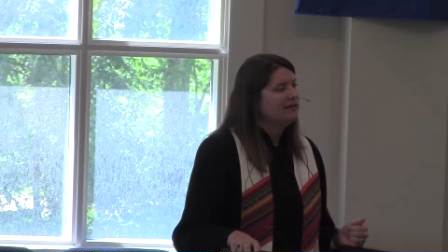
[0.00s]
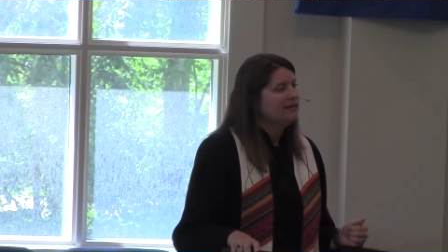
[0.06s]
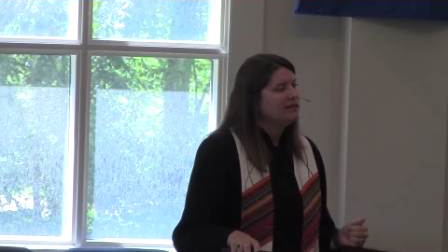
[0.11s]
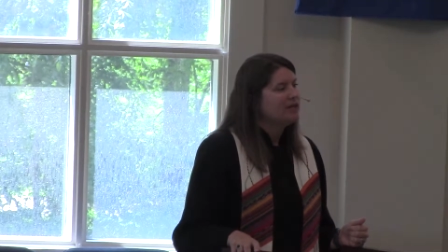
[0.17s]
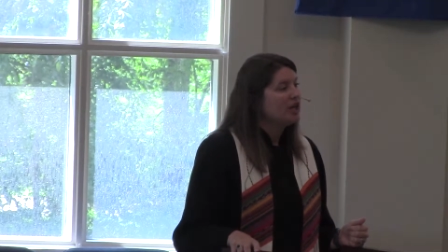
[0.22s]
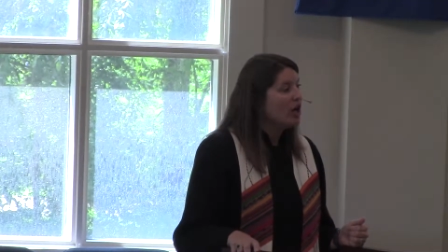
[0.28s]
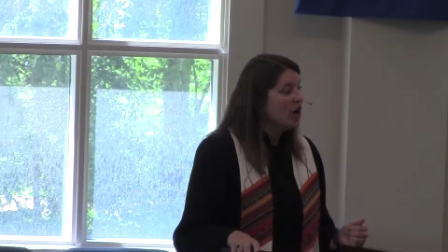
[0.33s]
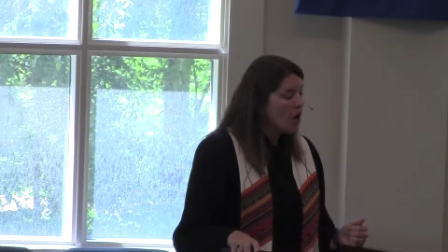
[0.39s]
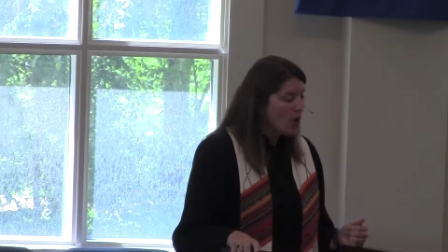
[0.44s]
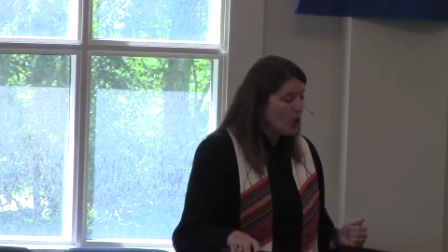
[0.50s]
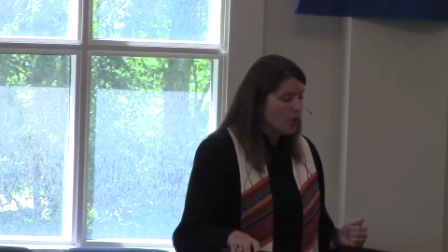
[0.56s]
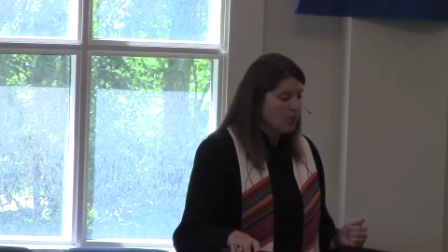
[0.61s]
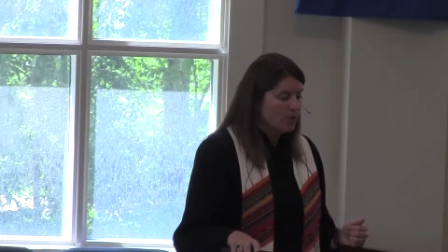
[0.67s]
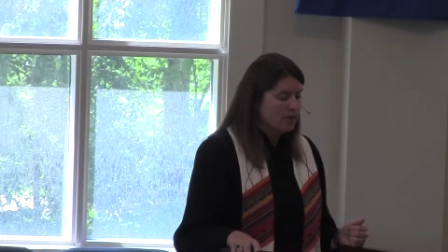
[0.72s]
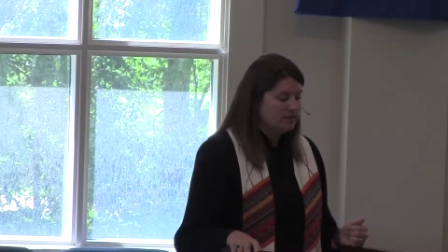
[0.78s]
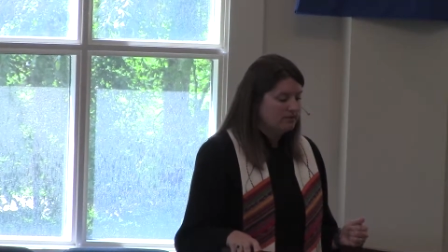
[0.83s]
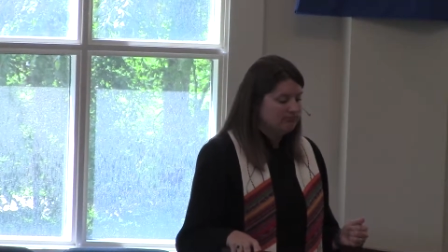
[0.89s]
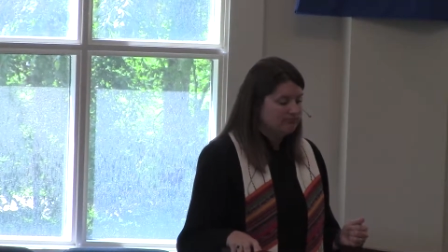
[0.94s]
to go,
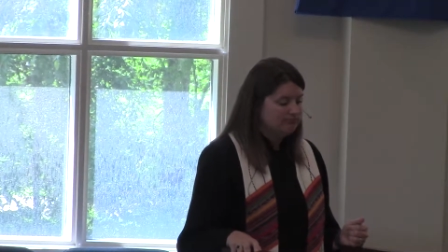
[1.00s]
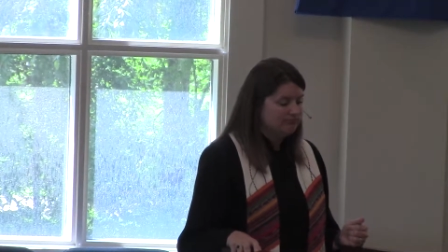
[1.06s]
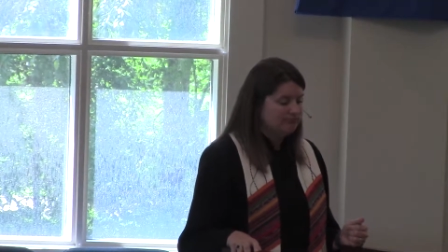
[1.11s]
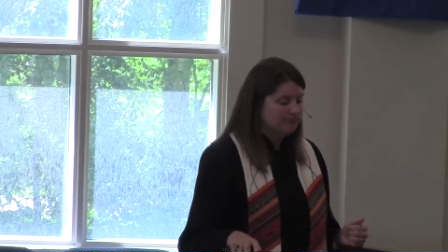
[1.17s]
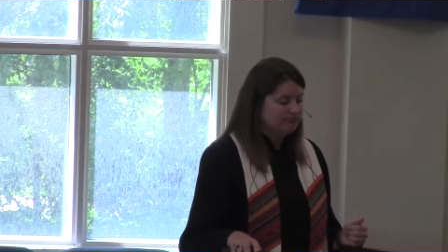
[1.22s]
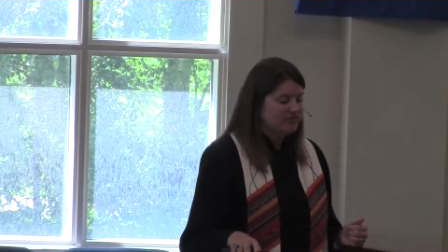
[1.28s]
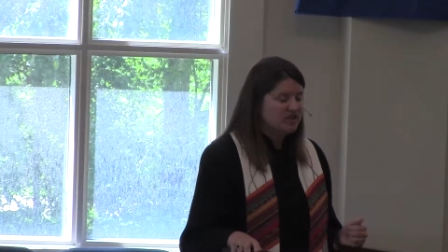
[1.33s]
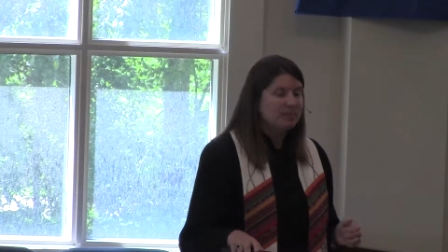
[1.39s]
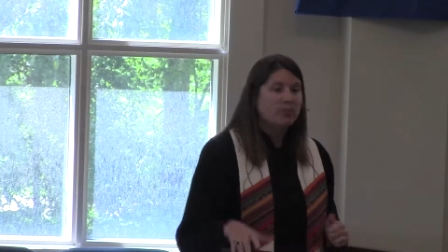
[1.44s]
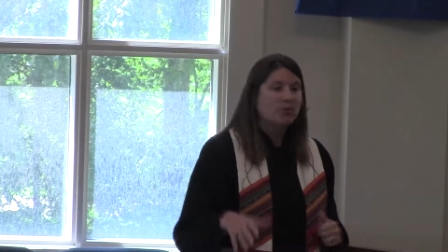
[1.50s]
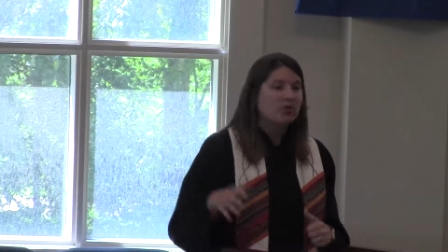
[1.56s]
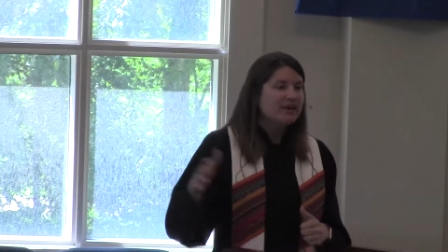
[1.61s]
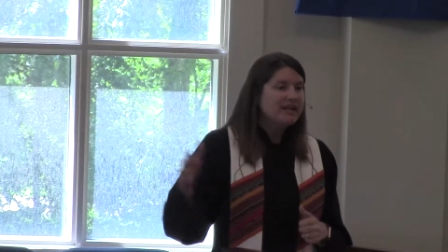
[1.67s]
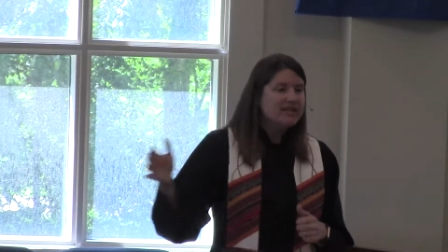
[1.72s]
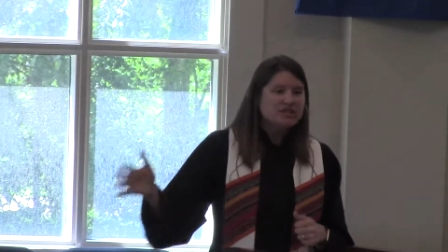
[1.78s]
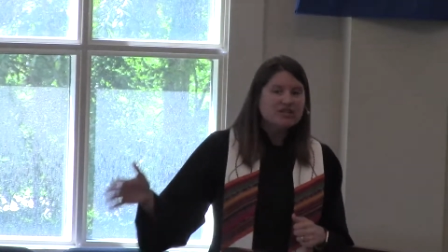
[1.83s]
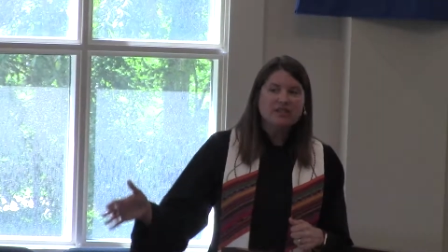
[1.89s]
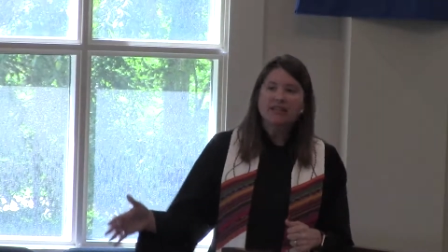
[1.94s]
to
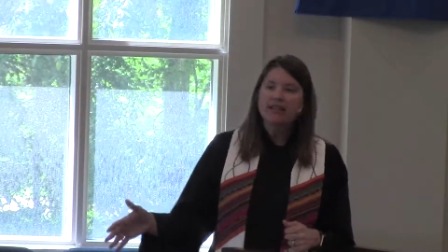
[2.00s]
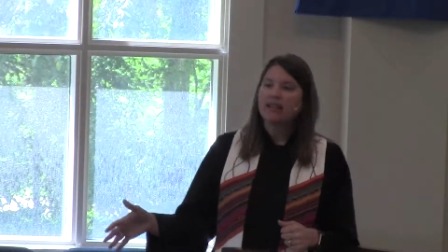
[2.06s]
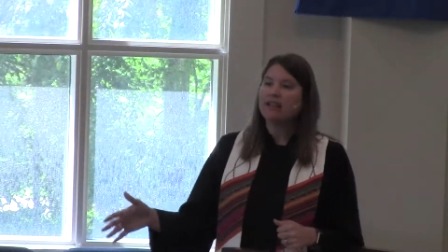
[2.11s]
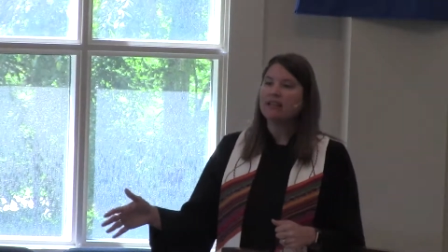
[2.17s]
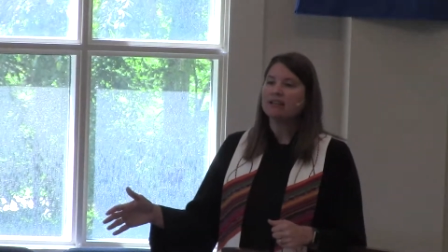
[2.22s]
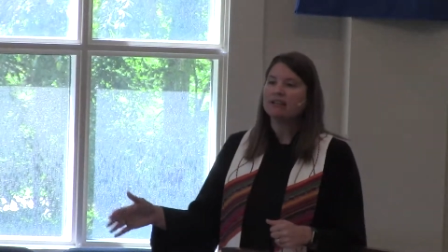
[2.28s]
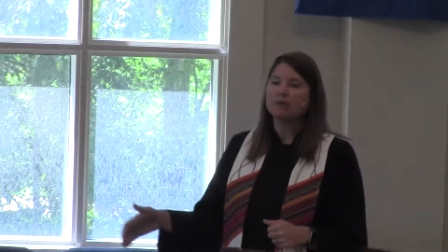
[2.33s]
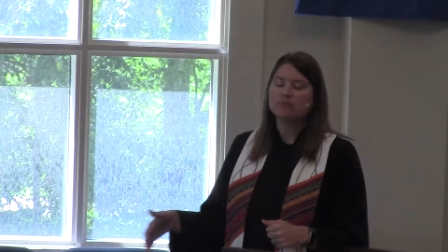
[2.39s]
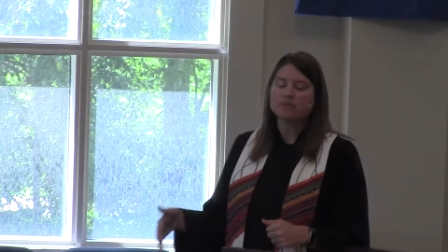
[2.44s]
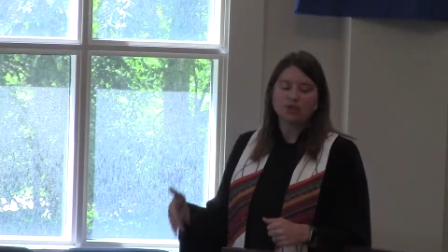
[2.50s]
preach the kingdom,